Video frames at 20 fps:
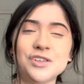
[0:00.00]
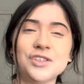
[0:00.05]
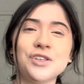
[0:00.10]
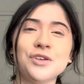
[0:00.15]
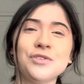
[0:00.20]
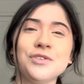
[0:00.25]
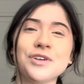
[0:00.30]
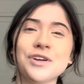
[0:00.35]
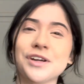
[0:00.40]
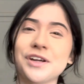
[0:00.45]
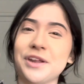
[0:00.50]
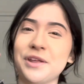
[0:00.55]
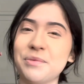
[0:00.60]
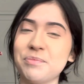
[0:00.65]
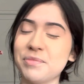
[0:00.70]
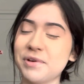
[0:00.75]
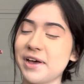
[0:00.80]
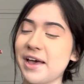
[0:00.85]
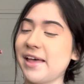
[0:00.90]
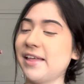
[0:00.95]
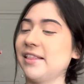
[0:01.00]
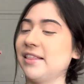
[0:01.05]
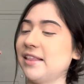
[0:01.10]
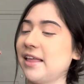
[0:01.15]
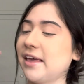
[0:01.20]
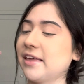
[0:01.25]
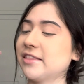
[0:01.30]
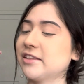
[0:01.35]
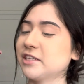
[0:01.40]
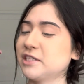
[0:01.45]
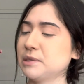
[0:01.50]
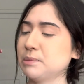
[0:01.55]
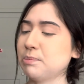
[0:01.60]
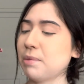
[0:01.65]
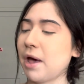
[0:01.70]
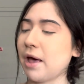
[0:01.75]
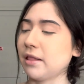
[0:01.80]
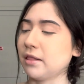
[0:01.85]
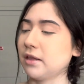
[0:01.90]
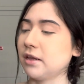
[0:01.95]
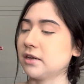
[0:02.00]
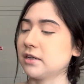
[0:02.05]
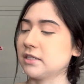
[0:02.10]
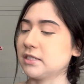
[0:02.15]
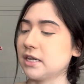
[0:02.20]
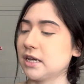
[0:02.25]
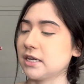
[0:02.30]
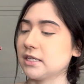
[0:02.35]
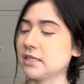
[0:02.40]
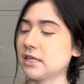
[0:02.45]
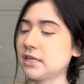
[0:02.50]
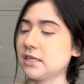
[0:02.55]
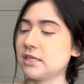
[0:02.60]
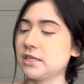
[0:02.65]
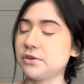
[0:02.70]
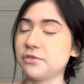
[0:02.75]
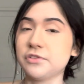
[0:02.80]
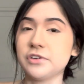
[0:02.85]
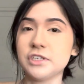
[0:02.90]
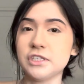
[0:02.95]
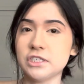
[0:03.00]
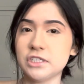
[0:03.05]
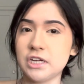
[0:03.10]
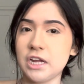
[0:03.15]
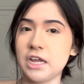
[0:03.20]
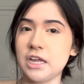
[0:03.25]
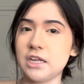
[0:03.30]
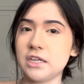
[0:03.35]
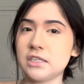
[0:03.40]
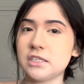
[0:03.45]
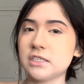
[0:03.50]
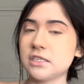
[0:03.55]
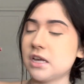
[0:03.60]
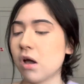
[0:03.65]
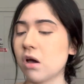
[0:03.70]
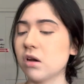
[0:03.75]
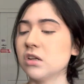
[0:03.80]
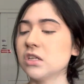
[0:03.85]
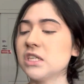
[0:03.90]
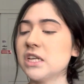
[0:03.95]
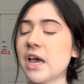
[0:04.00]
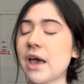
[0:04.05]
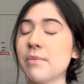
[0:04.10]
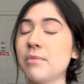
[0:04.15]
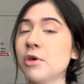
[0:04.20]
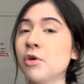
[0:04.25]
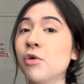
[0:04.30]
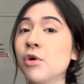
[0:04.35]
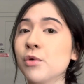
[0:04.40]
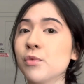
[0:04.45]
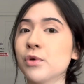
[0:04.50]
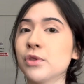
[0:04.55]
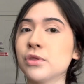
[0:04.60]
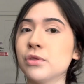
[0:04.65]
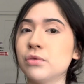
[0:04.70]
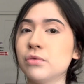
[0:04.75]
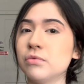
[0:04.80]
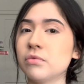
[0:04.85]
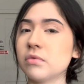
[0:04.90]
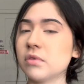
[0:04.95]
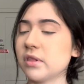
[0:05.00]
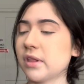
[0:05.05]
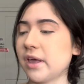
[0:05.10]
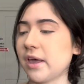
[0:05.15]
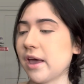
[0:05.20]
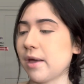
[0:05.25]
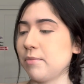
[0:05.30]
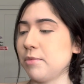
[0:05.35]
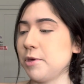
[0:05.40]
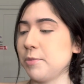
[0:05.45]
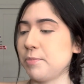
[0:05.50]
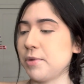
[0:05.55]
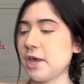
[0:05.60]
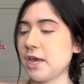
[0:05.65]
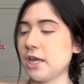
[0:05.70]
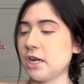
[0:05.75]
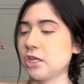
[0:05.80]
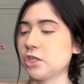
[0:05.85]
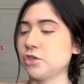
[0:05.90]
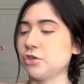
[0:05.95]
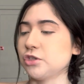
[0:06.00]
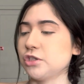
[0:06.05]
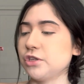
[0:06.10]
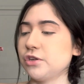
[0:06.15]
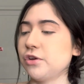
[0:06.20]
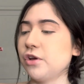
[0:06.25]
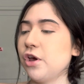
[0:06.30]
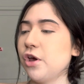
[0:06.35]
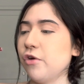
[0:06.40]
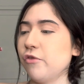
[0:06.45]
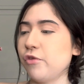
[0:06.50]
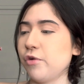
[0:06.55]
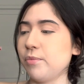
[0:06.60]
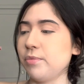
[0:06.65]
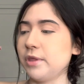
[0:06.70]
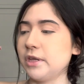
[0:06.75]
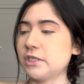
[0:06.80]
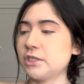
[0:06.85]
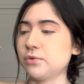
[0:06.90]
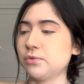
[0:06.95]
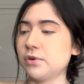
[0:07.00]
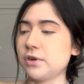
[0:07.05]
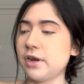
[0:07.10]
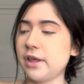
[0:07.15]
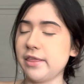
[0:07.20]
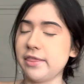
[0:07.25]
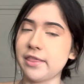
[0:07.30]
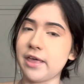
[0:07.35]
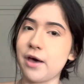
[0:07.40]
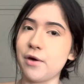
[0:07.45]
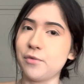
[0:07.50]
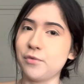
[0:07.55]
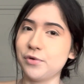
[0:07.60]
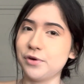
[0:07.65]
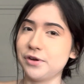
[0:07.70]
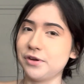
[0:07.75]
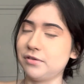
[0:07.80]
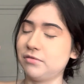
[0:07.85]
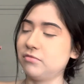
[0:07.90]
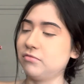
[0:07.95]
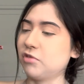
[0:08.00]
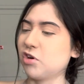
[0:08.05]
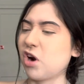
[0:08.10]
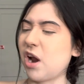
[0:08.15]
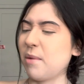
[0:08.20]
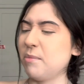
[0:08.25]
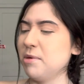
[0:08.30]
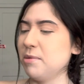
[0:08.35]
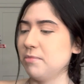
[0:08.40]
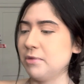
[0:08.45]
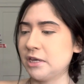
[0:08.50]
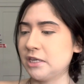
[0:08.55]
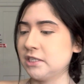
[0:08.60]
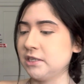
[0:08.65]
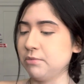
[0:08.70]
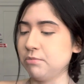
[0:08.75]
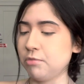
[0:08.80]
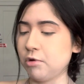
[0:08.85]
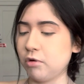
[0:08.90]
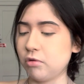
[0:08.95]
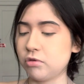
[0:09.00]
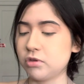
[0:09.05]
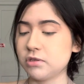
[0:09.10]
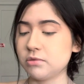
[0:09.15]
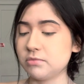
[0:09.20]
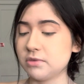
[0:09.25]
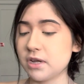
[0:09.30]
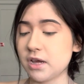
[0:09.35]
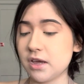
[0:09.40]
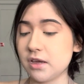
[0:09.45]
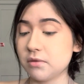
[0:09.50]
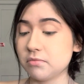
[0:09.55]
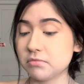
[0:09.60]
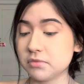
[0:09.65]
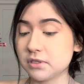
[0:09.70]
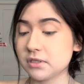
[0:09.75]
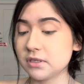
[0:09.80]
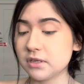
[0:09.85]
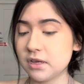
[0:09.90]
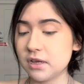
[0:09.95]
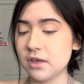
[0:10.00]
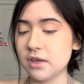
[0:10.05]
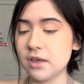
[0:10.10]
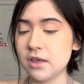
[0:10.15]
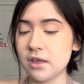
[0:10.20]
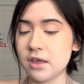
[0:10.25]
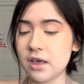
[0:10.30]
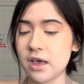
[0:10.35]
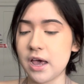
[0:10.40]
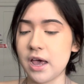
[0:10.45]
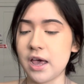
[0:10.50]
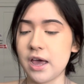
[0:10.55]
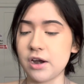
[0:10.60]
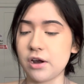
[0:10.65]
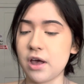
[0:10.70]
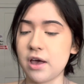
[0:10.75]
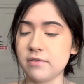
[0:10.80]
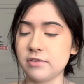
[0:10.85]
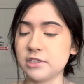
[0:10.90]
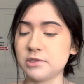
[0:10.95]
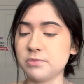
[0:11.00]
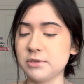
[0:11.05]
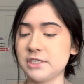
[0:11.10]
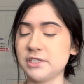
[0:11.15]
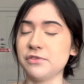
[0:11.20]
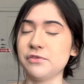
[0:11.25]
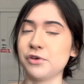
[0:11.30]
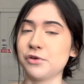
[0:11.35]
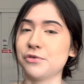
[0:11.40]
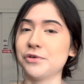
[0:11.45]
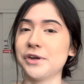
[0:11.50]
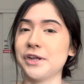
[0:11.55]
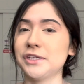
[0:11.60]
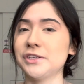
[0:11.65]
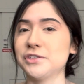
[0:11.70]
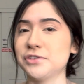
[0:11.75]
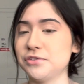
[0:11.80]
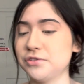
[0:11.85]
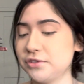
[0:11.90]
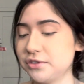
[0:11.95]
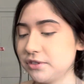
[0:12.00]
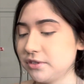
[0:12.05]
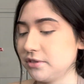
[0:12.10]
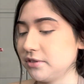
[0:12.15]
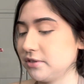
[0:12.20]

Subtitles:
so dirty, but I like this palette because it has like different shades. Honestly, I'd be going with, like, I'd be picking and choosing from this one and that one, or I'd be mixing both sometimes. I don't have a specific one I choose.